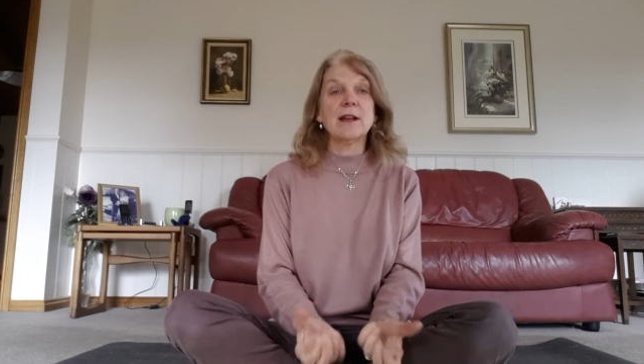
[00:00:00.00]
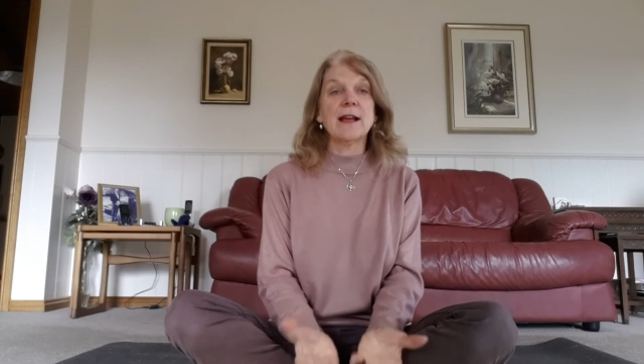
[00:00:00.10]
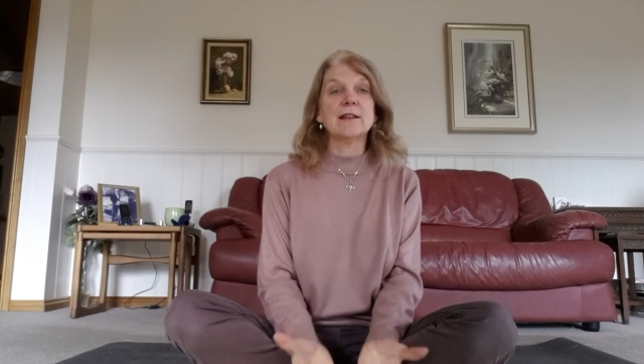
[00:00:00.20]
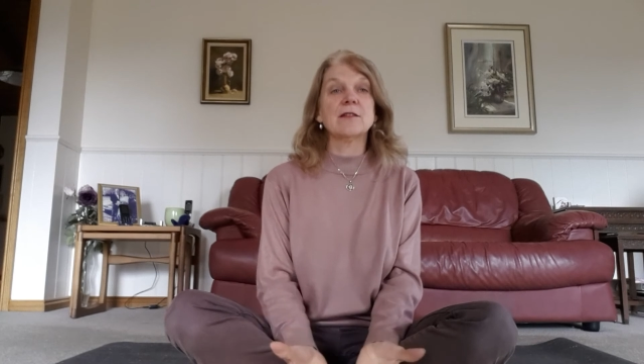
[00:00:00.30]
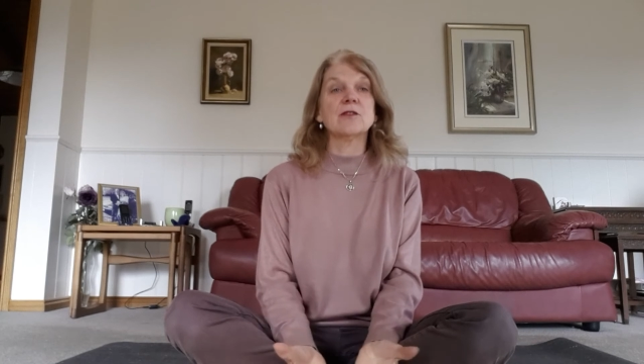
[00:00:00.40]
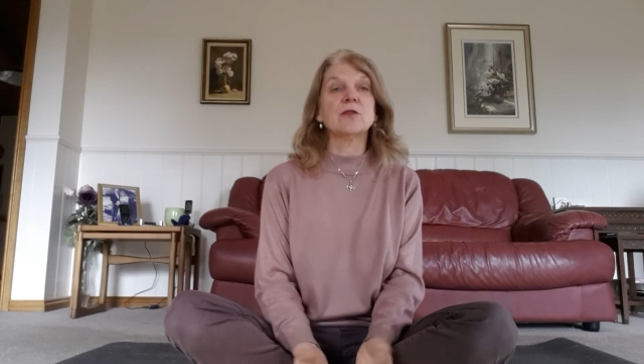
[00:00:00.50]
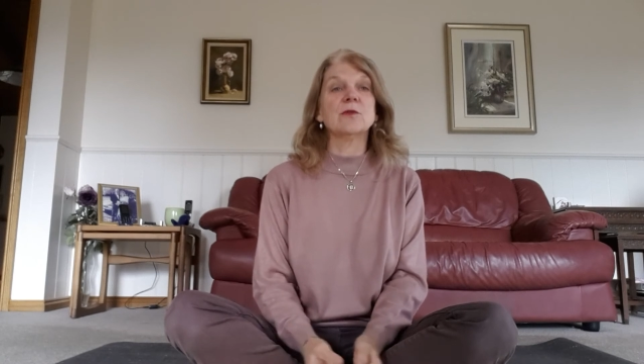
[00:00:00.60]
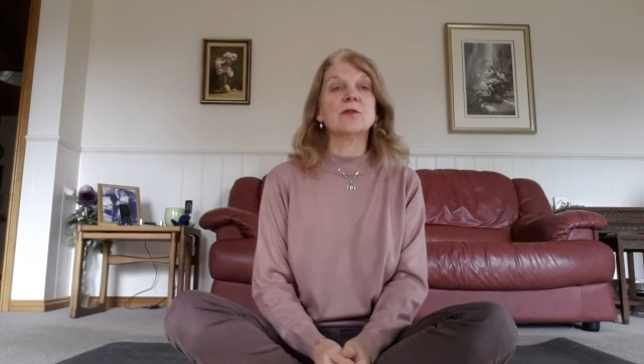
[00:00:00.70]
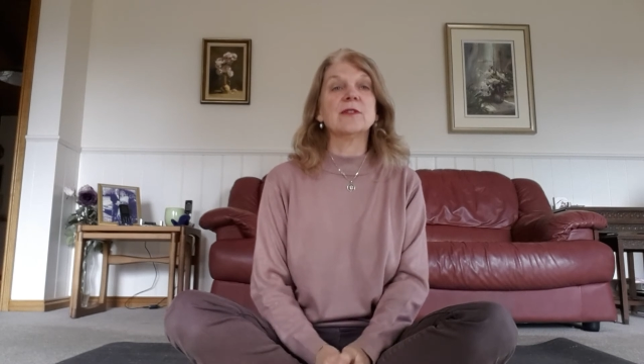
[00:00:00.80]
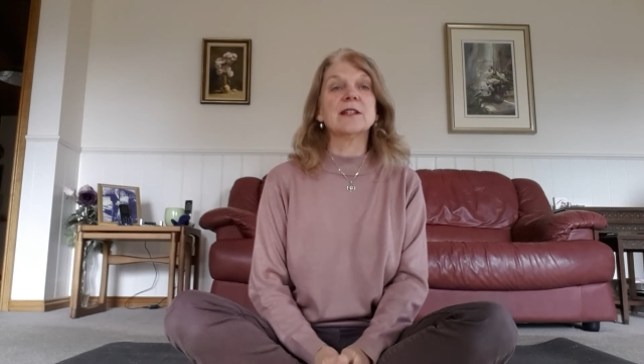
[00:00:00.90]
relax it 2
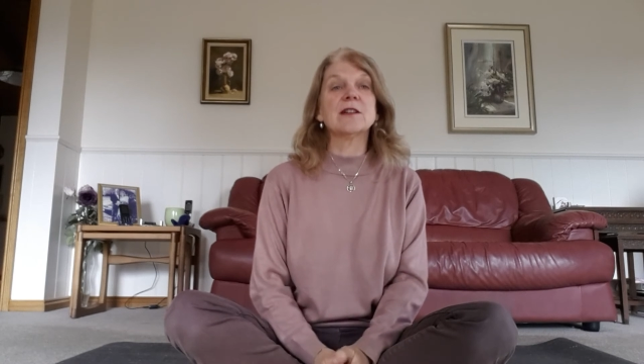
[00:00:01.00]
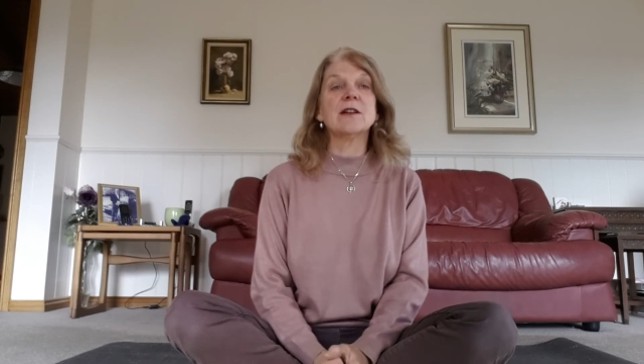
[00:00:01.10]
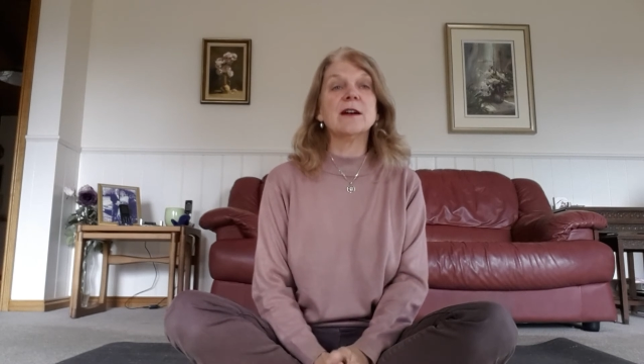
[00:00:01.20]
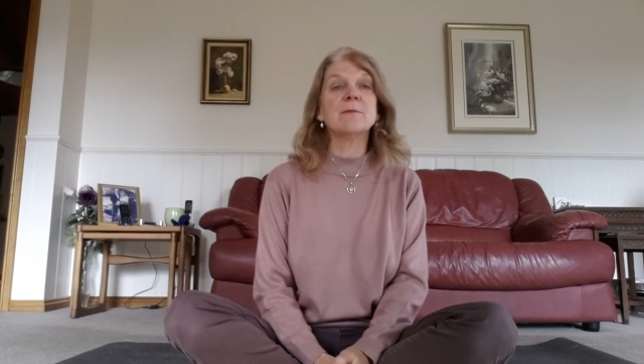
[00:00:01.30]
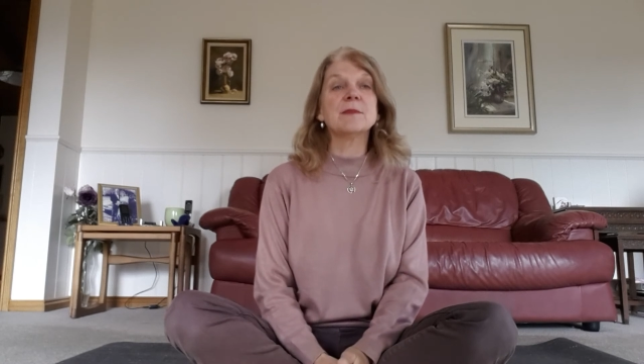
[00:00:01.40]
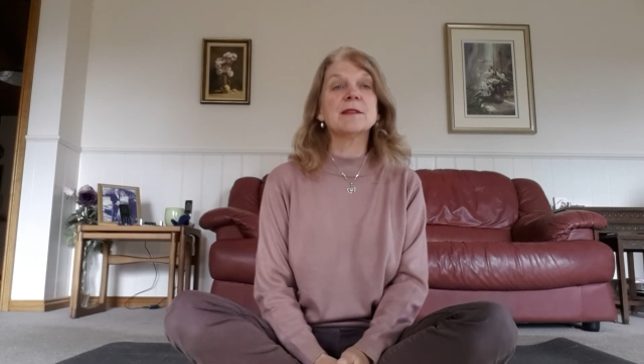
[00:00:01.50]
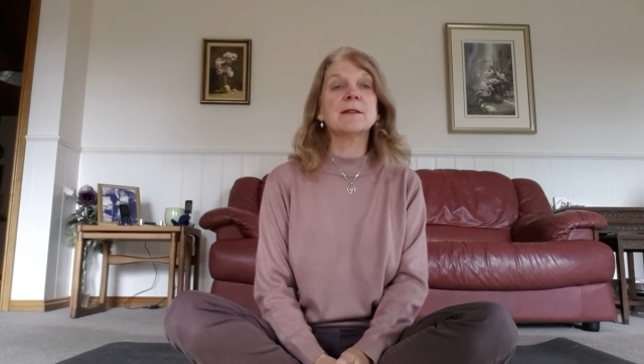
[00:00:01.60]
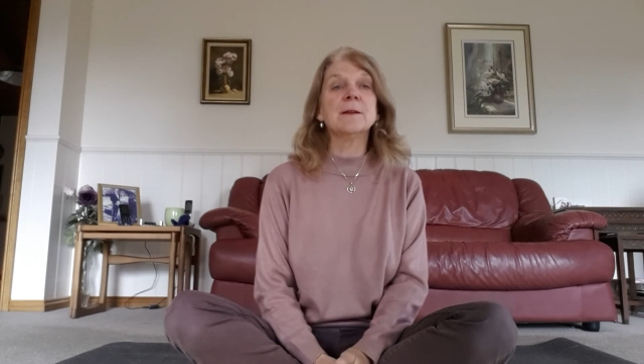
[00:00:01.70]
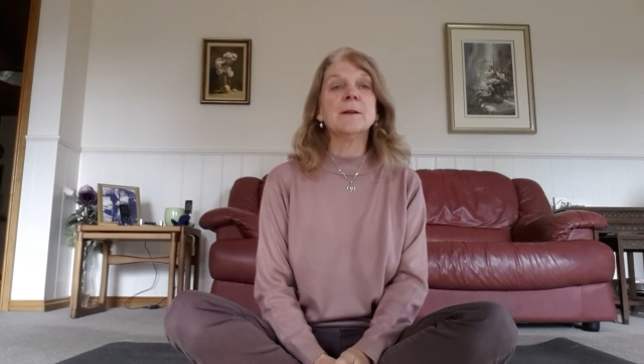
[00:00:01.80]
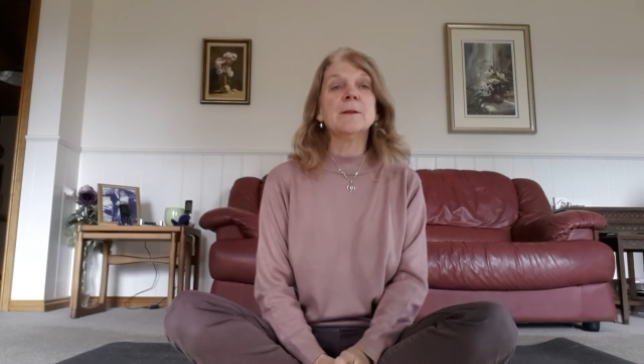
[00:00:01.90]
or 3 times,